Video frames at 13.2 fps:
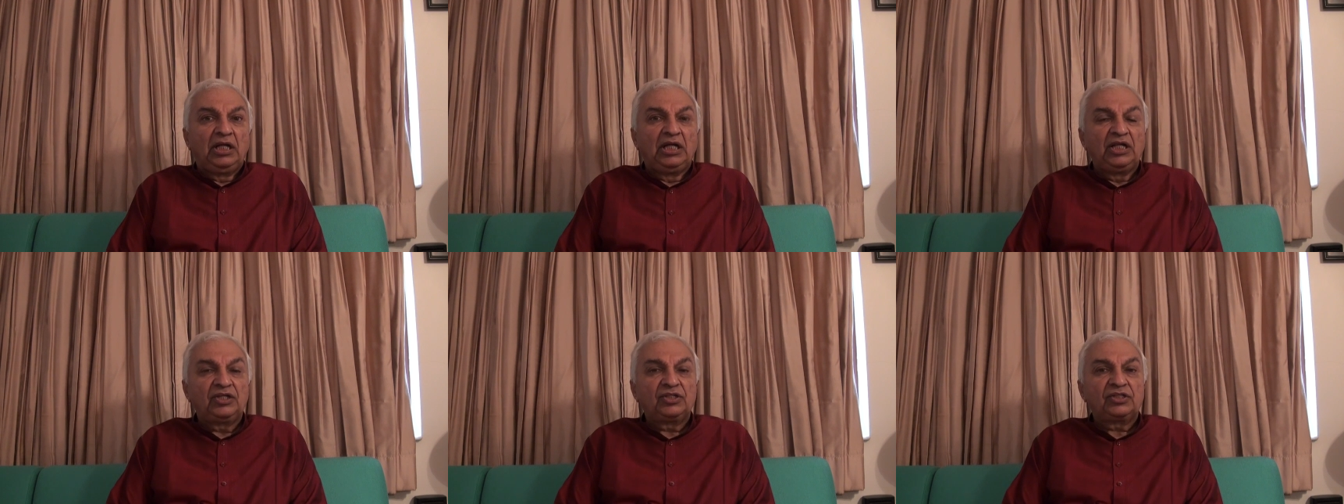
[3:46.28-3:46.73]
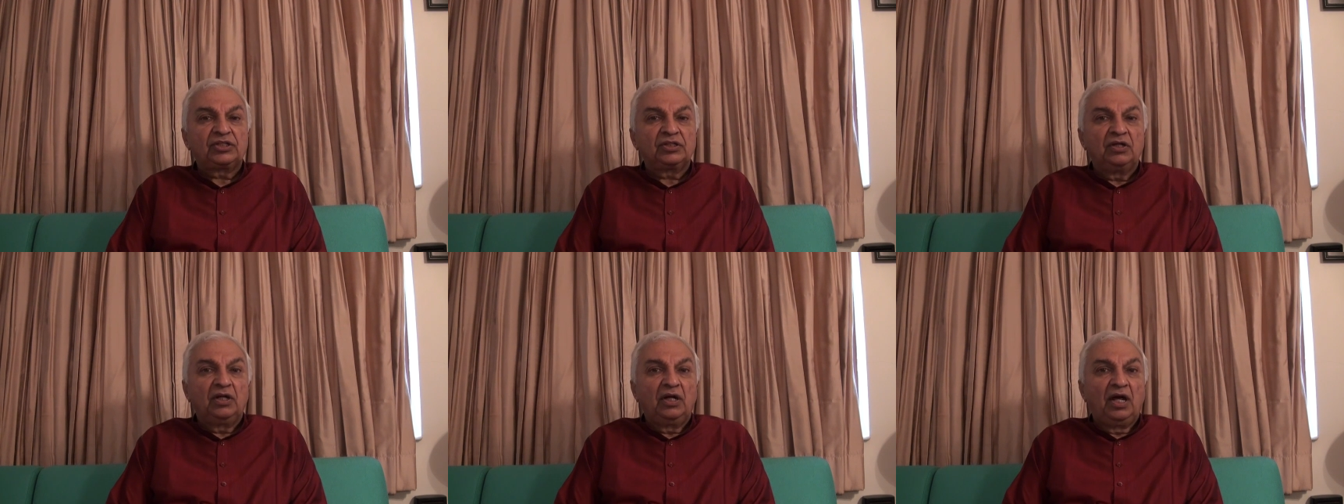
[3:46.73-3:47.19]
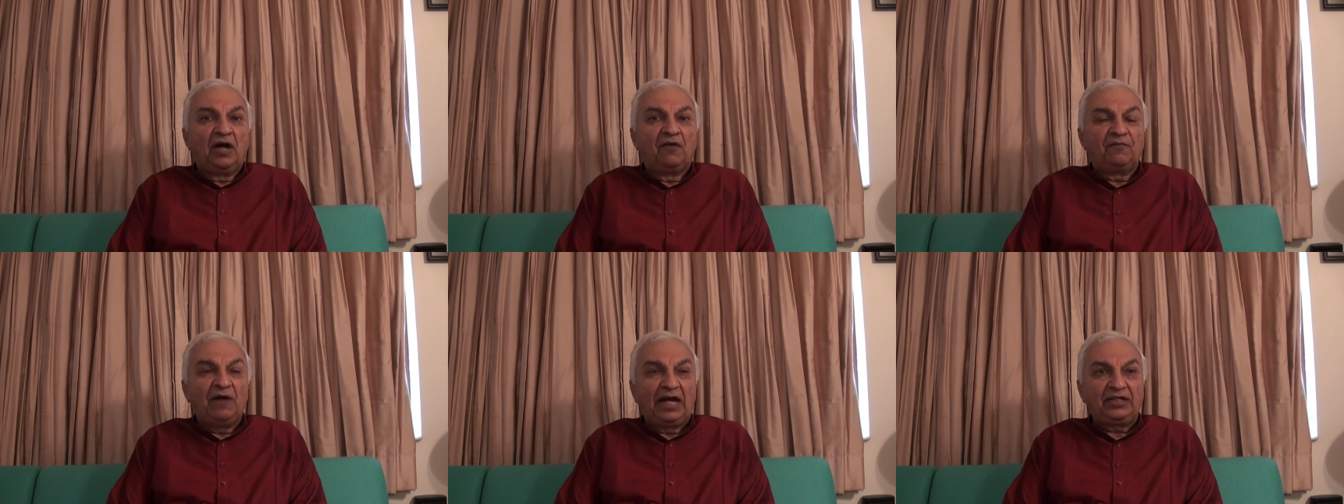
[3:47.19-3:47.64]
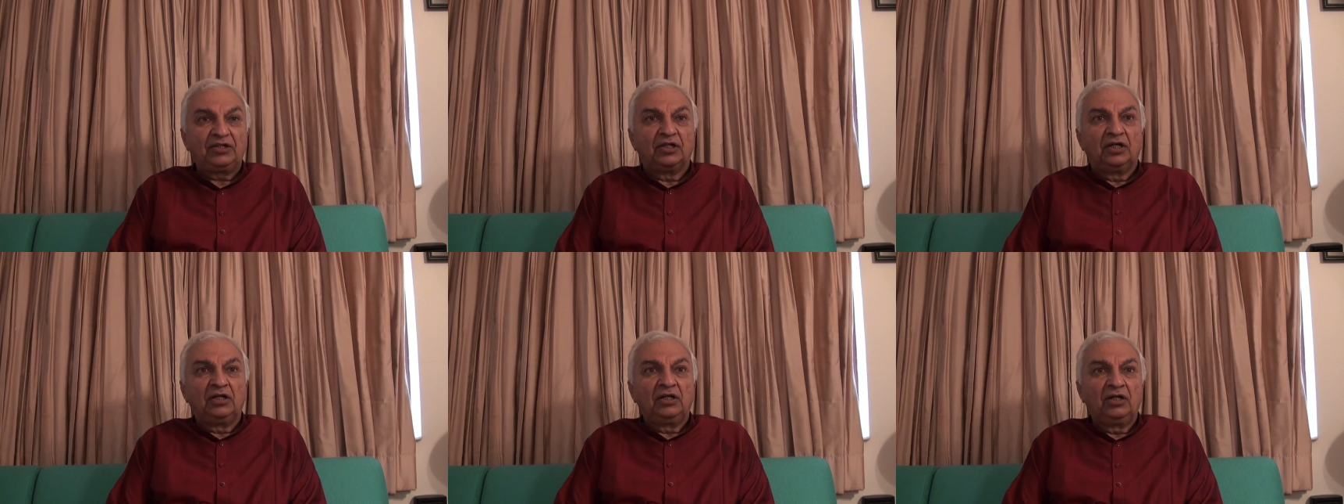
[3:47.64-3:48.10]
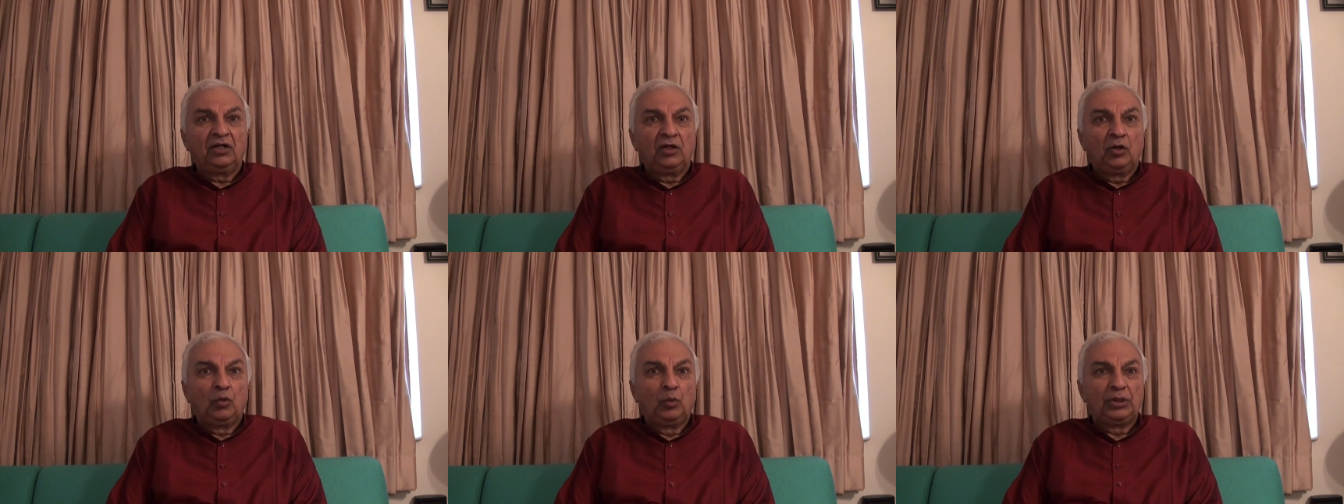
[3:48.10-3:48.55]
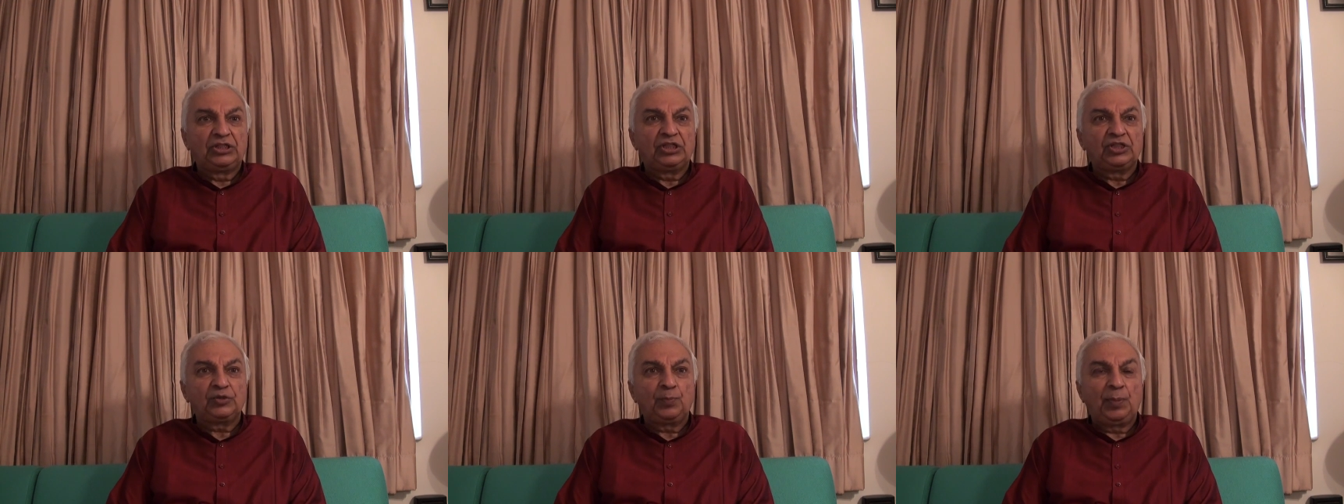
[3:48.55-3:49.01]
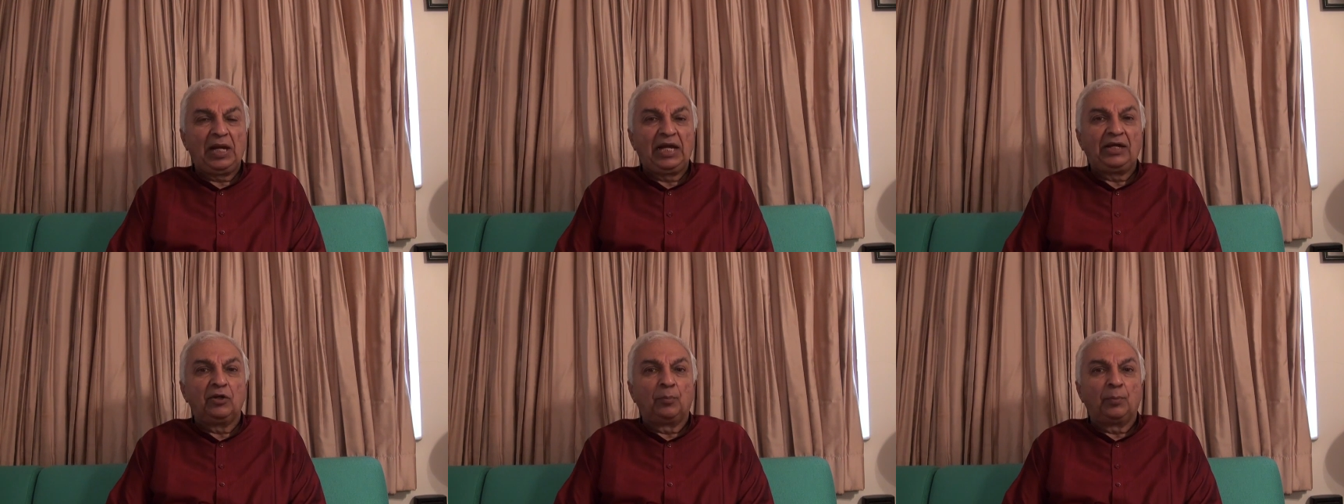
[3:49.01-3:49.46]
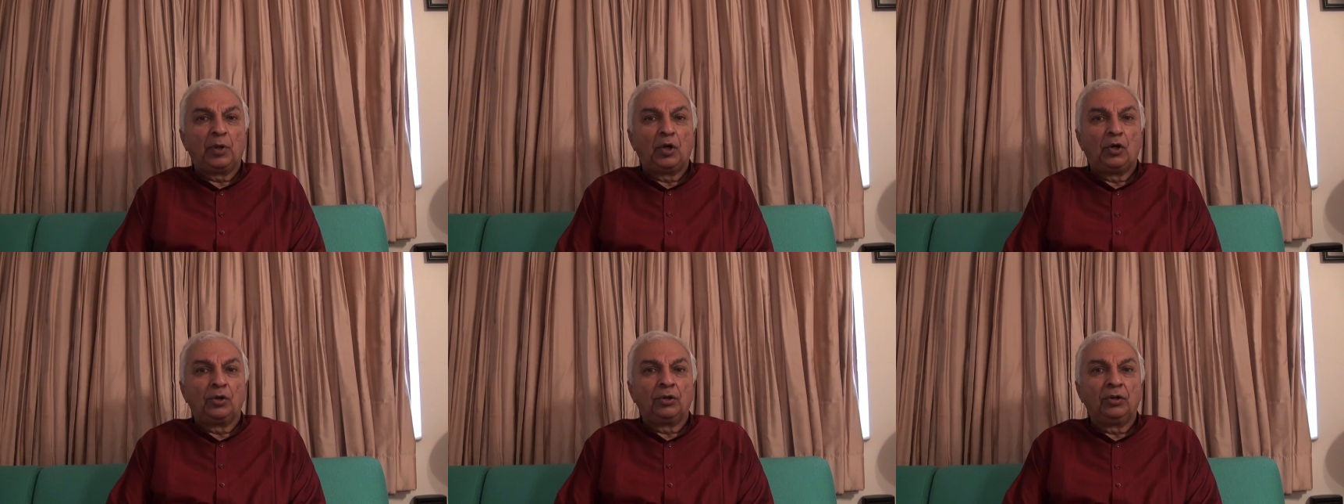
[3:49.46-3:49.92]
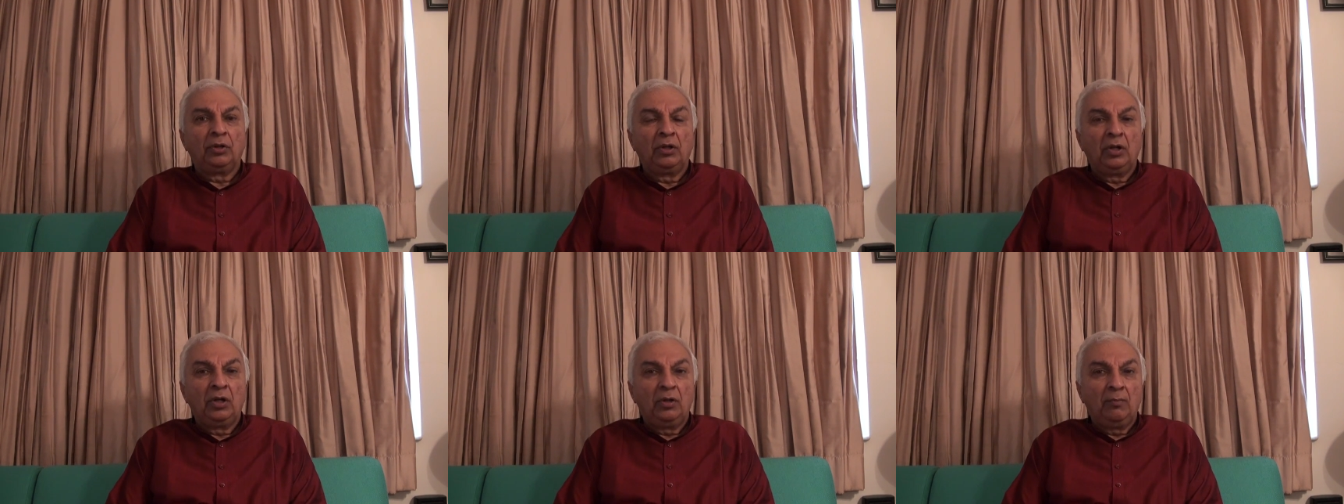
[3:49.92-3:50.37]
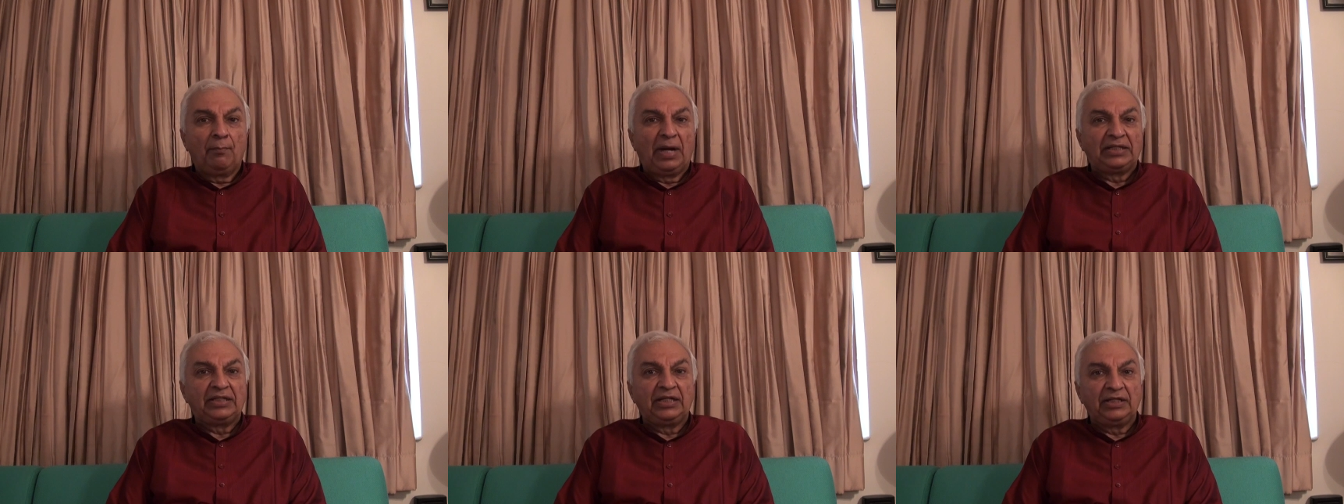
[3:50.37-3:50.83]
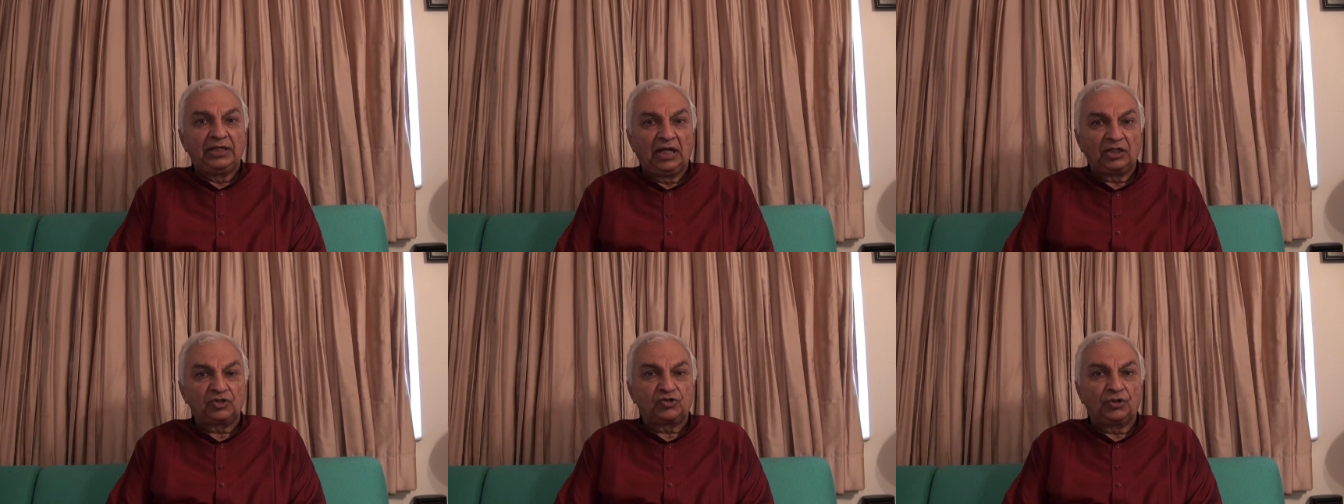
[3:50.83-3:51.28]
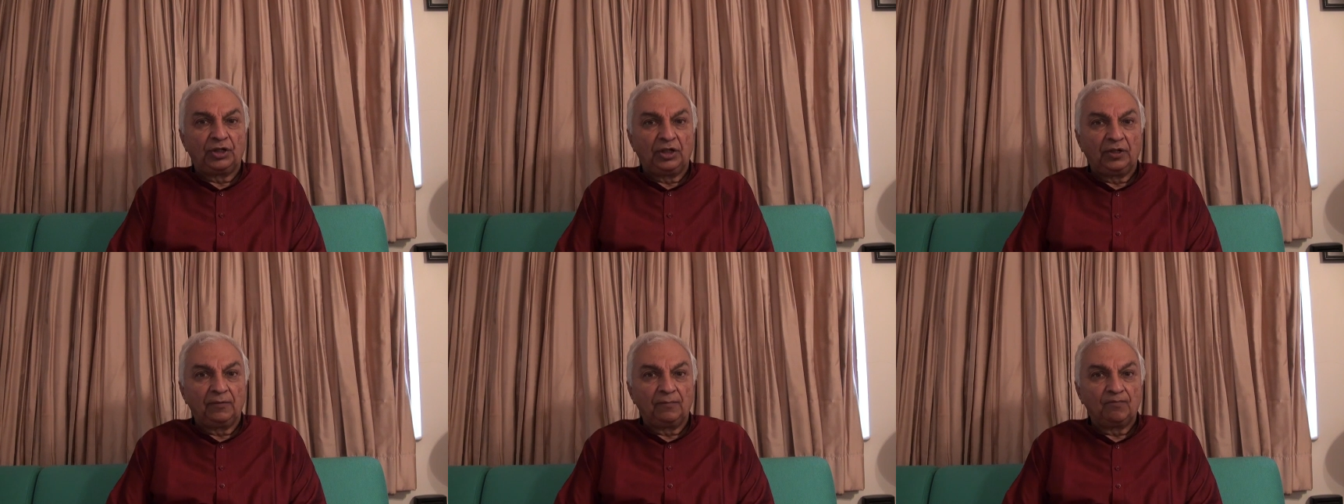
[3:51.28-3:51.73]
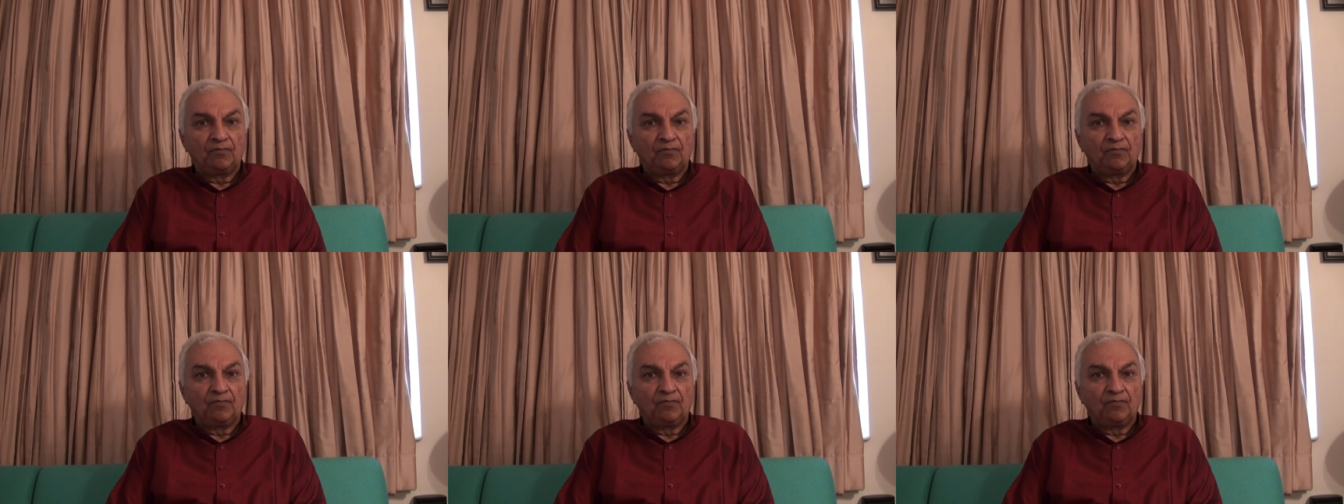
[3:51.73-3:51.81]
is a factor which is played upon by the industry.